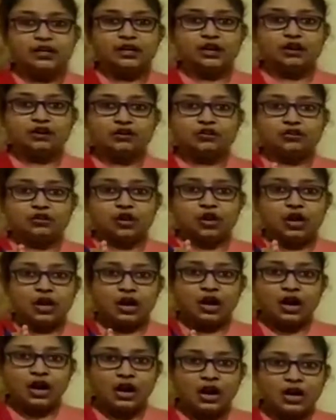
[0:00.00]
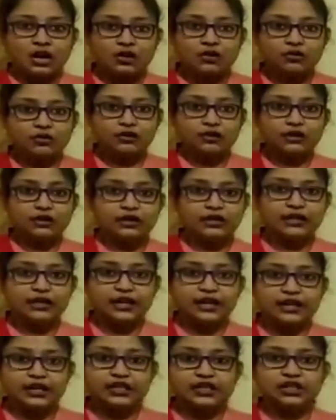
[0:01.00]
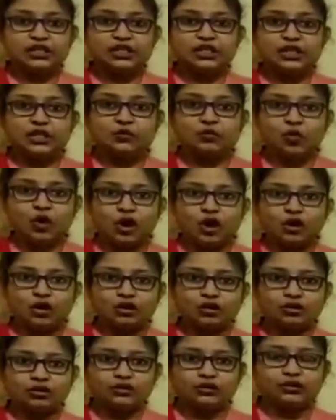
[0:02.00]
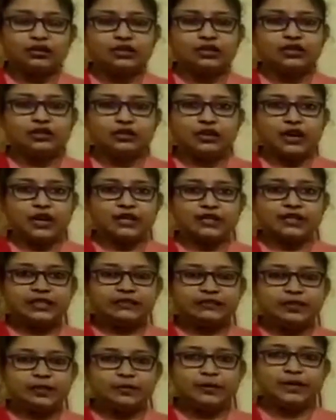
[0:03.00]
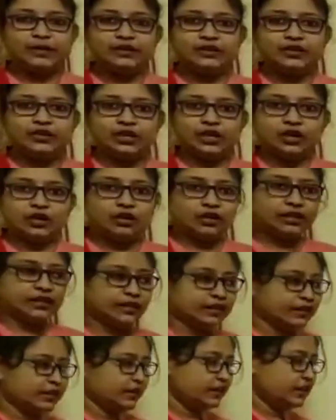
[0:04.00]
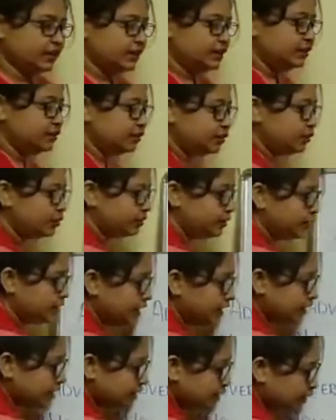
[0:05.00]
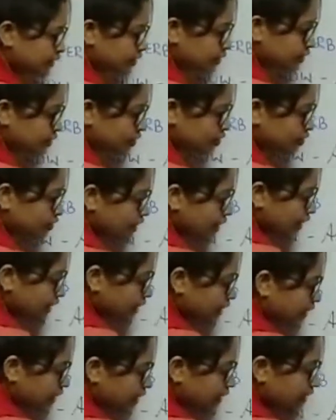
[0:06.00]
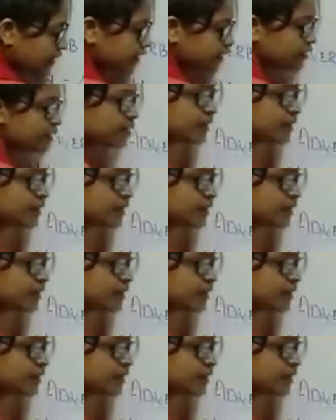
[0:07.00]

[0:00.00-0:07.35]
Now how does she walk? Your answer will be slowly. So this slowly is